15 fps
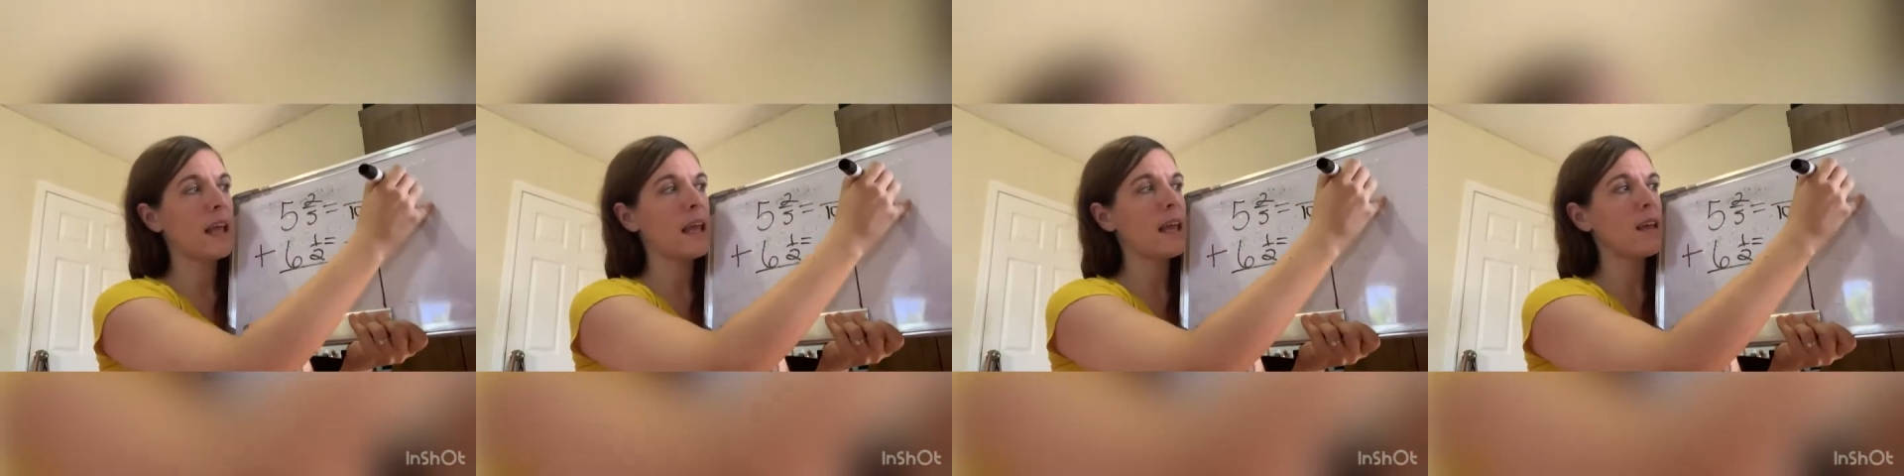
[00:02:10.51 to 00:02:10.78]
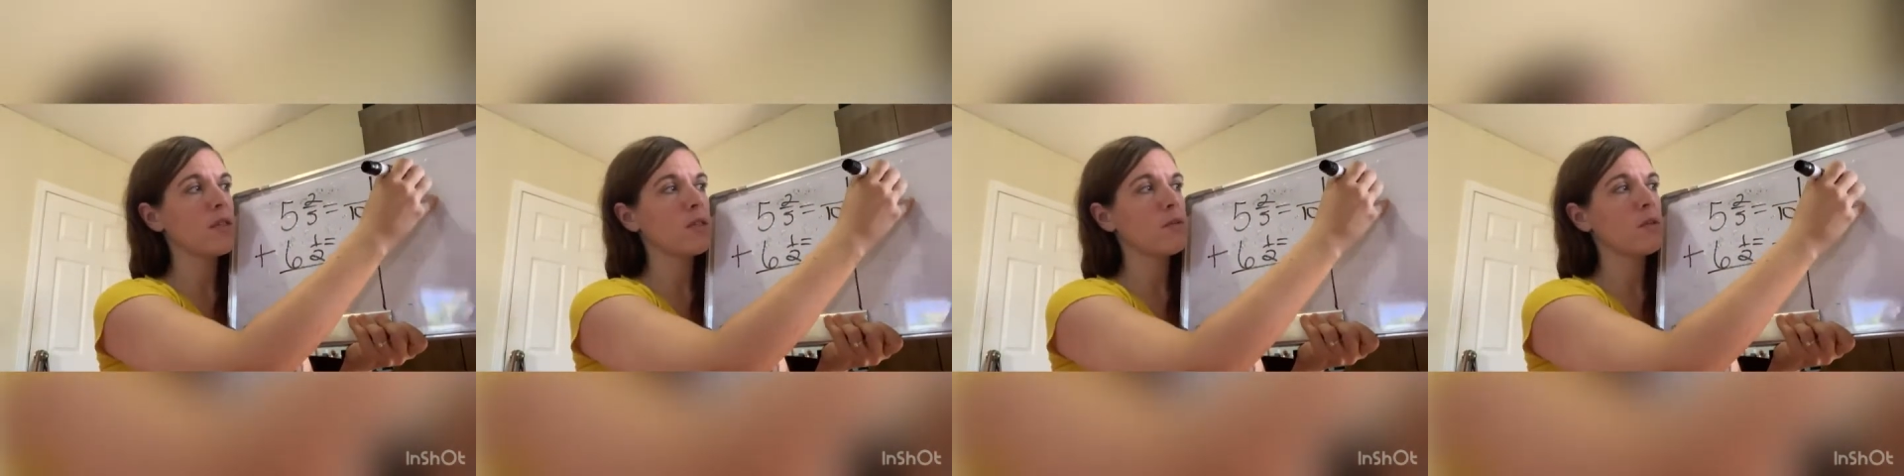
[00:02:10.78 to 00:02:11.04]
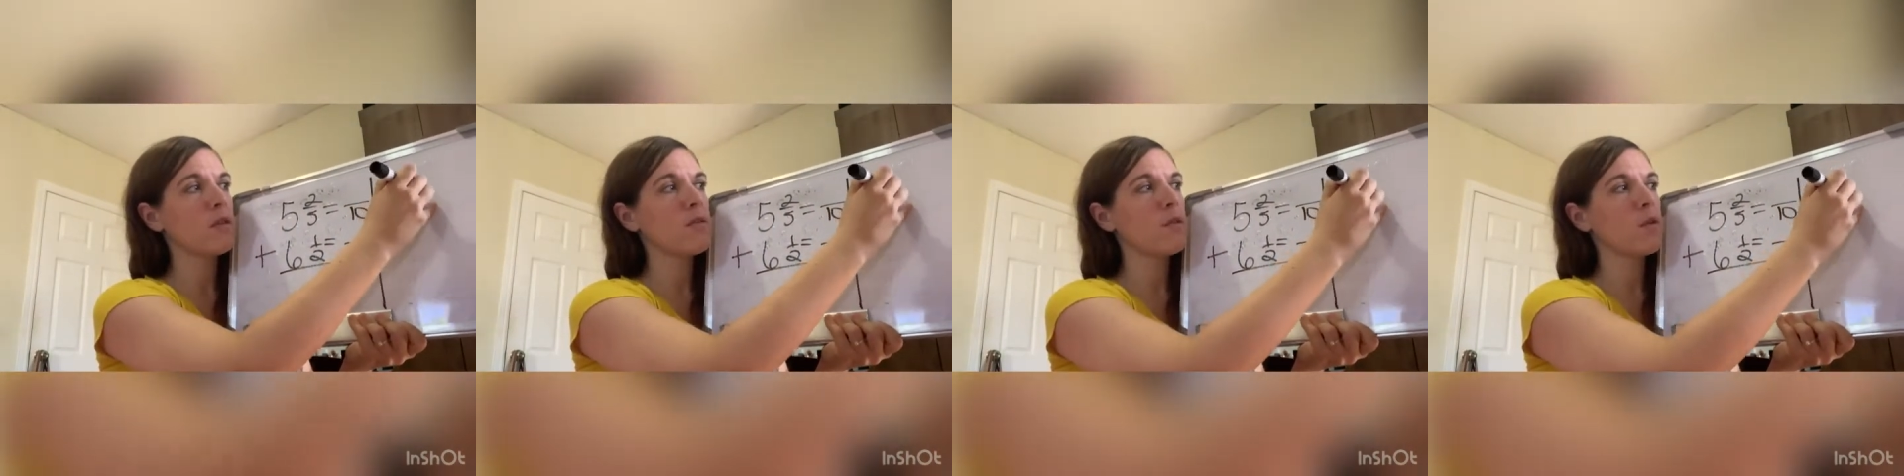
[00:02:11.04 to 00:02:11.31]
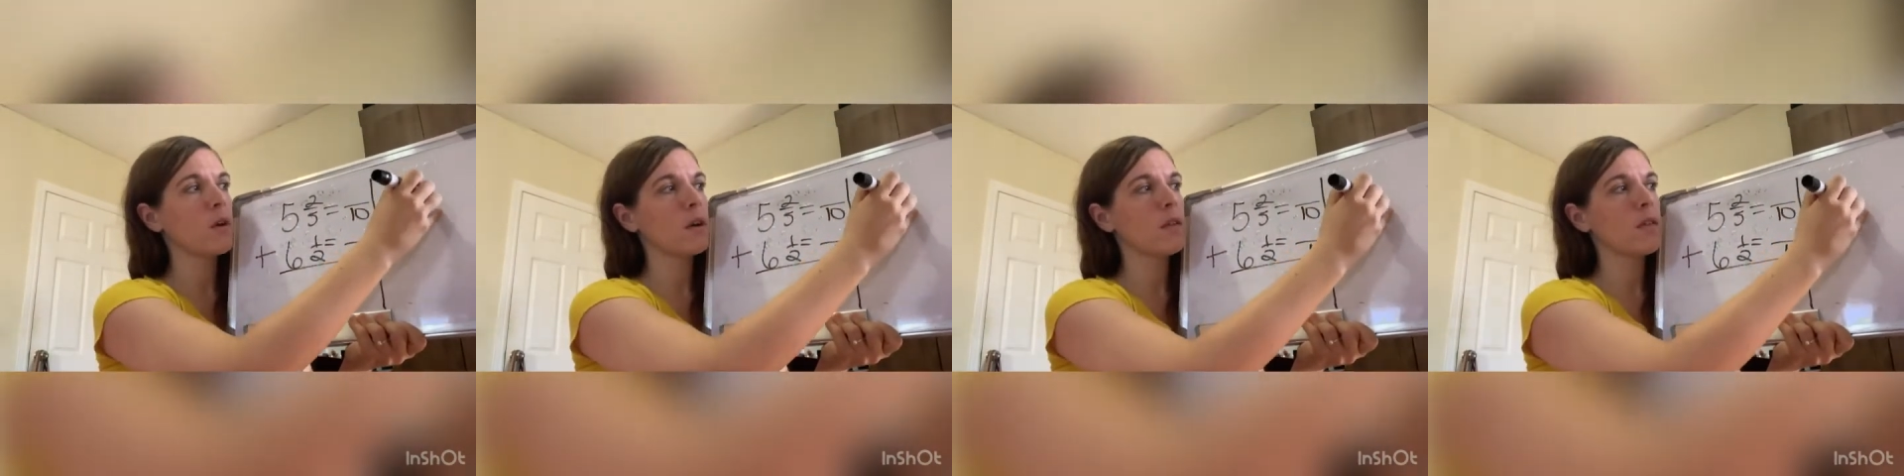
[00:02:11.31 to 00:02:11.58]
8 and 3
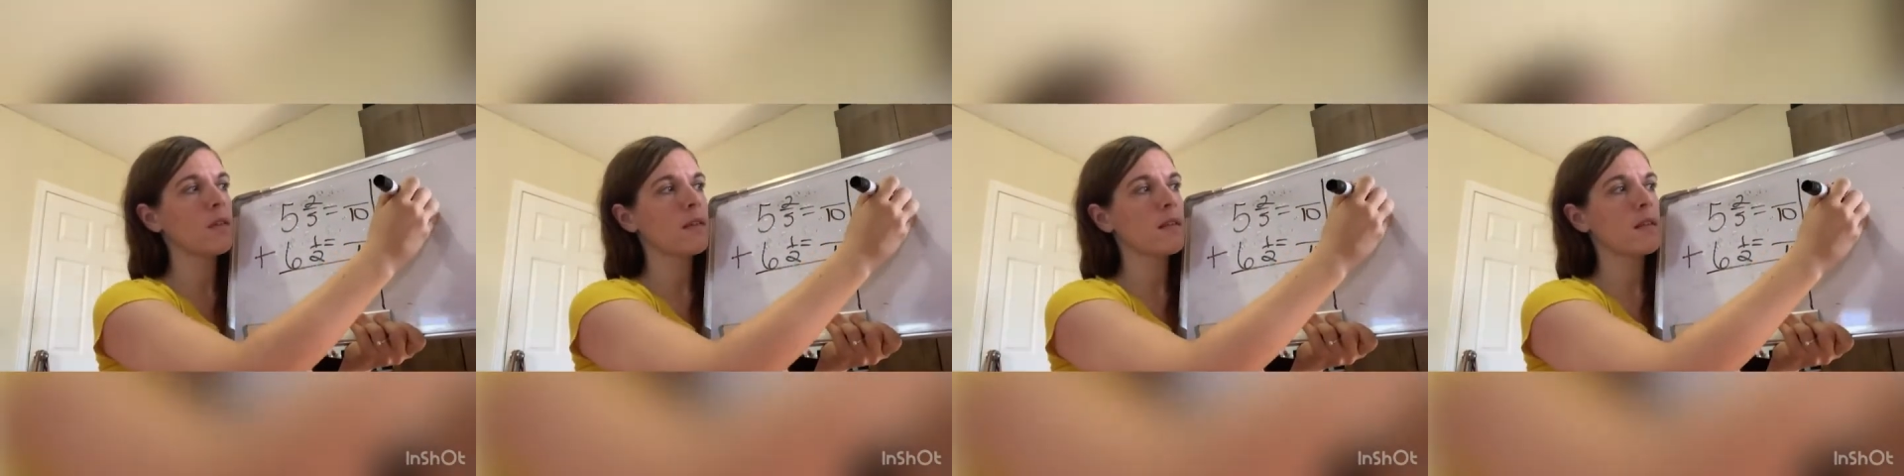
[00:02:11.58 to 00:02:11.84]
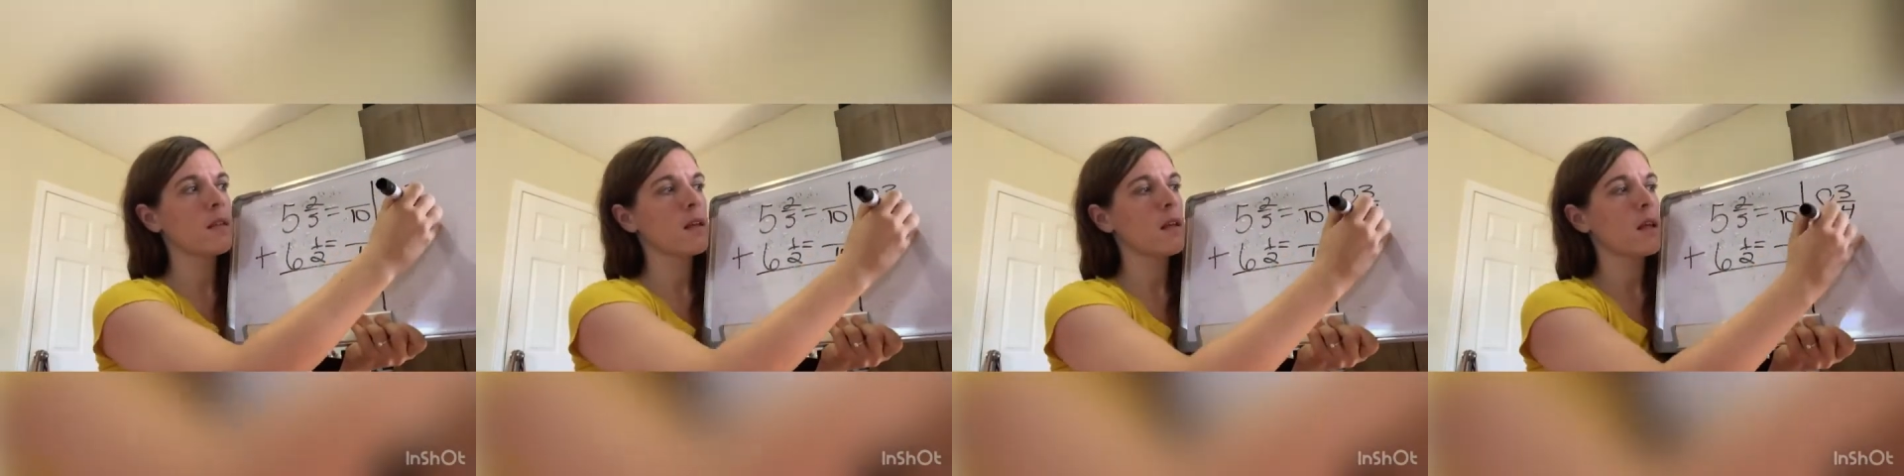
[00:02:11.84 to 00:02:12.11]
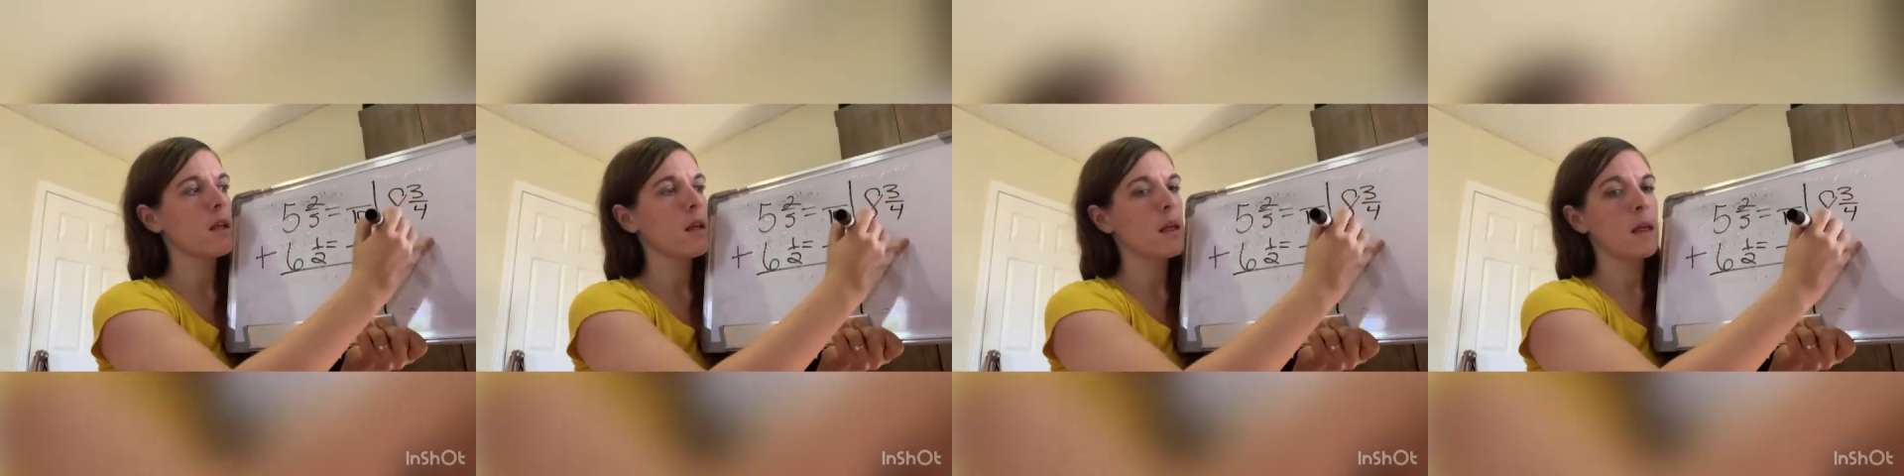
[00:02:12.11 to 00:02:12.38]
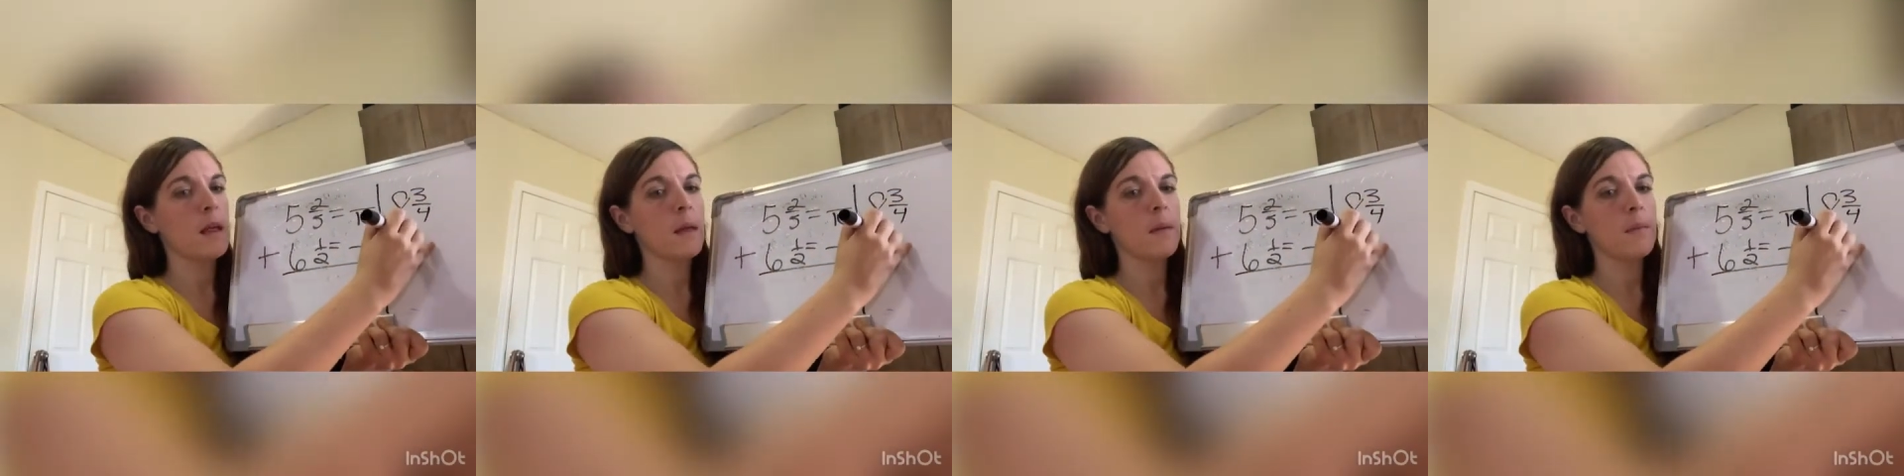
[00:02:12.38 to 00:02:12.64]
fourths
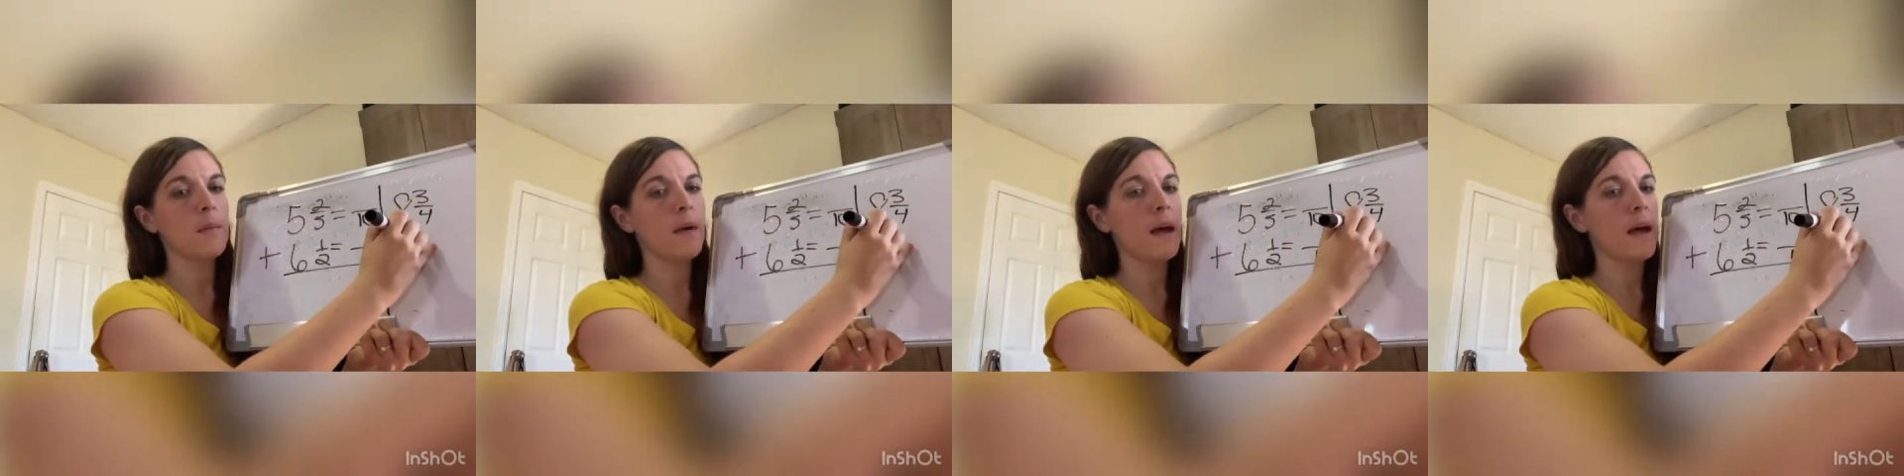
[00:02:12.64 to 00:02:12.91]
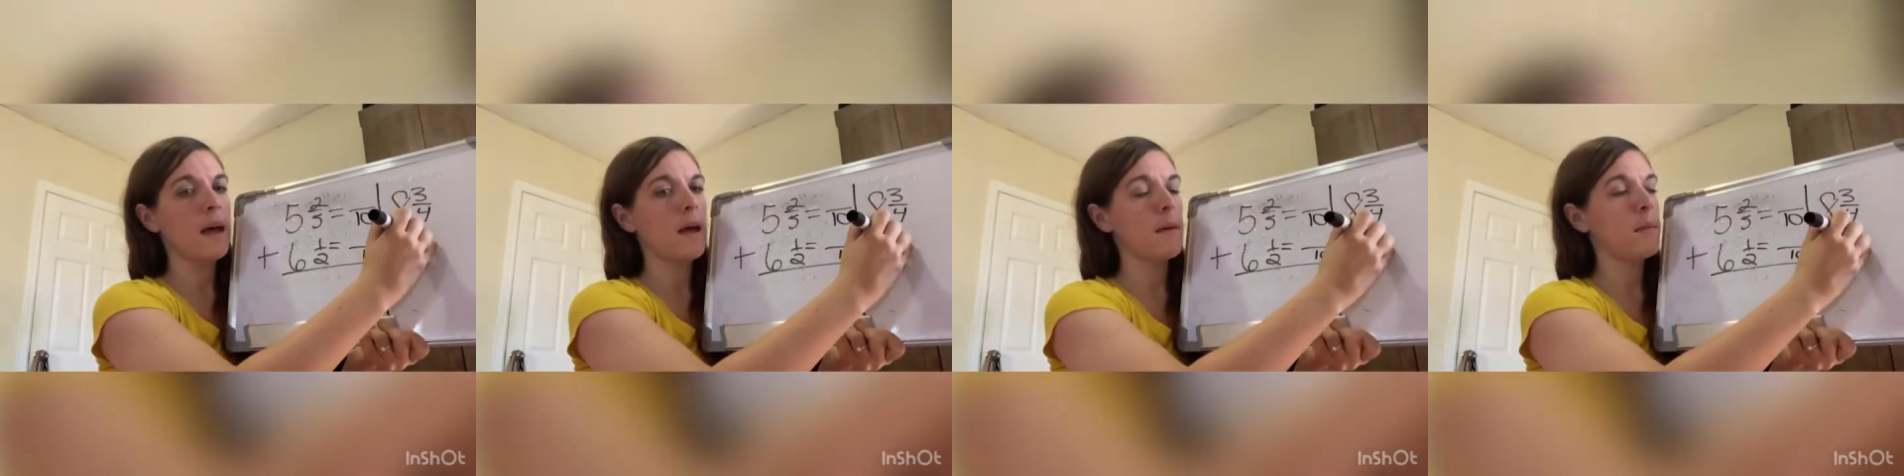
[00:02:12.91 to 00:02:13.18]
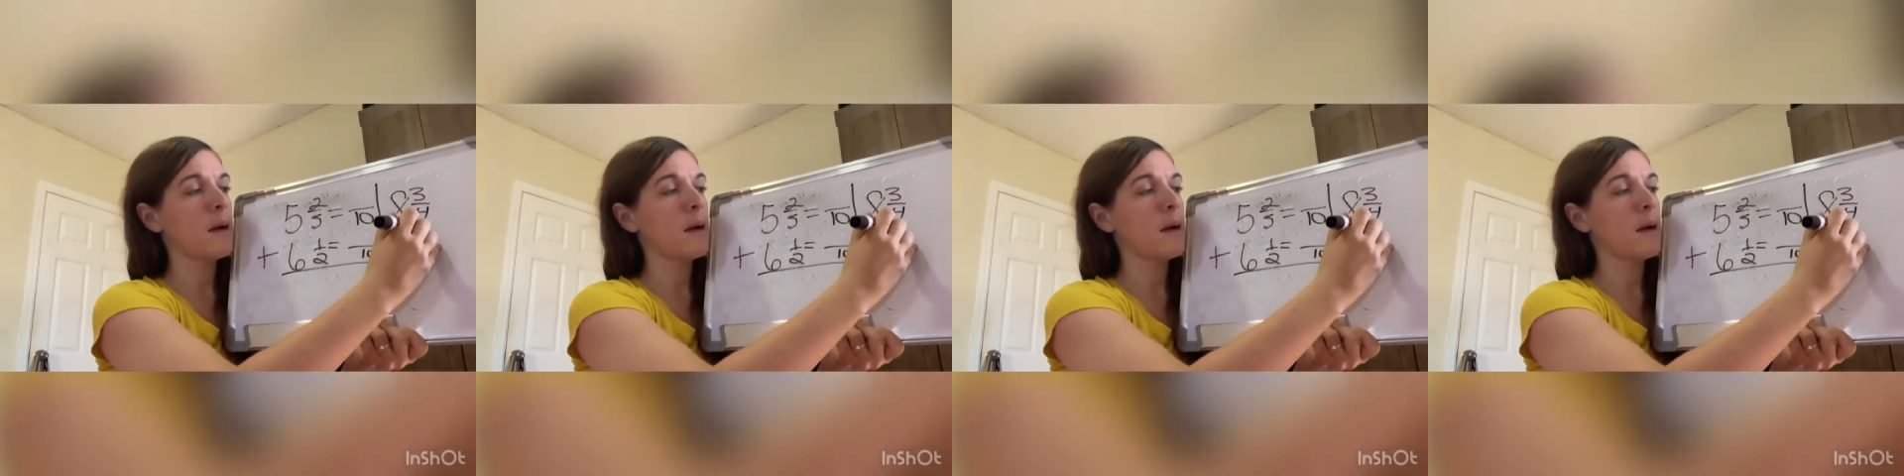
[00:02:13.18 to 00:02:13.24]
by,